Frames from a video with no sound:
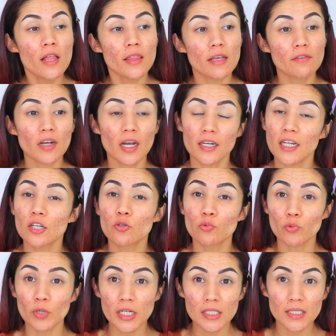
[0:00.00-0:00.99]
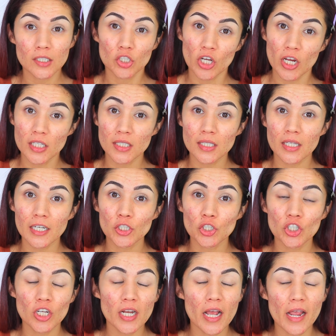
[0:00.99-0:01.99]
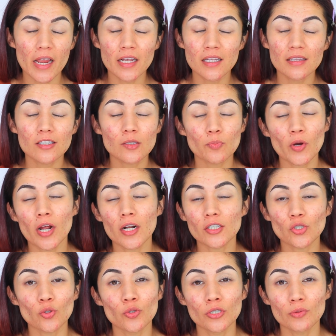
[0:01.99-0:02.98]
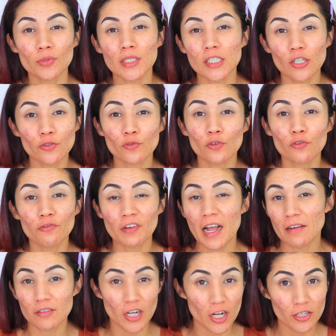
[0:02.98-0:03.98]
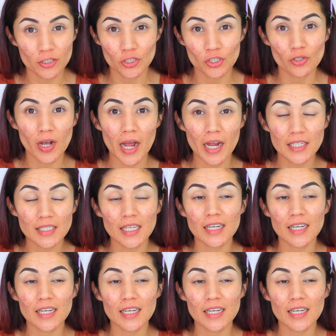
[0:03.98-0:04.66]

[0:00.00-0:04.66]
They've got a great shade selection, and this product only retails for $5, you guys.